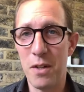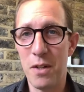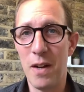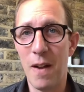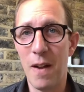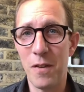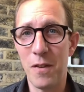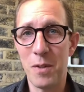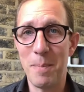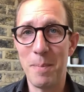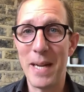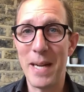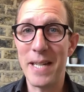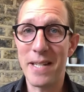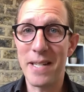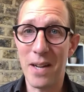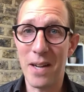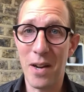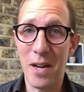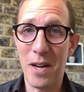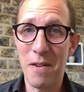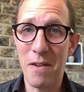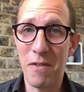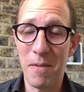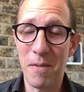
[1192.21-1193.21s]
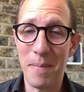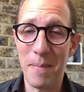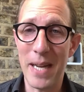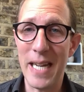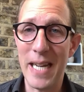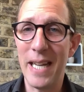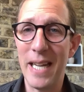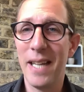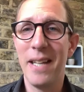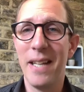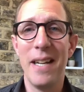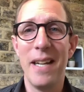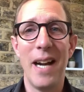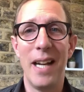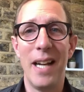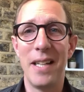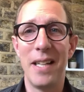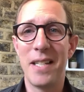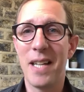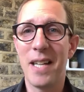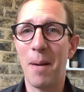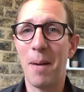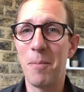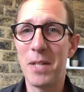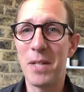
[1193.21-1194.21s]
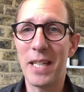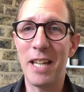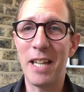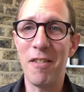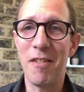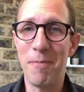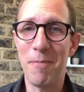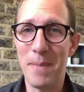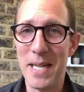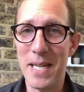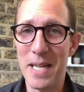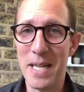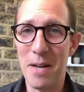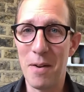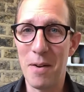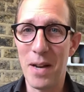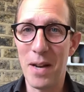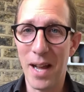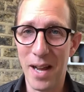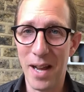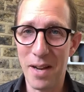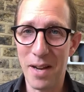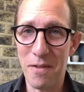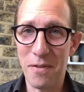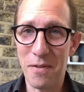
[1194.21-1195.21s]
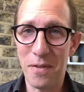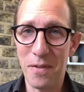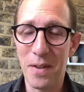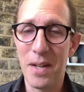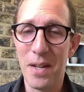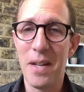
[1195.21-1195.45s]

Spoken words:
loves me and died for me and has come to give me new life,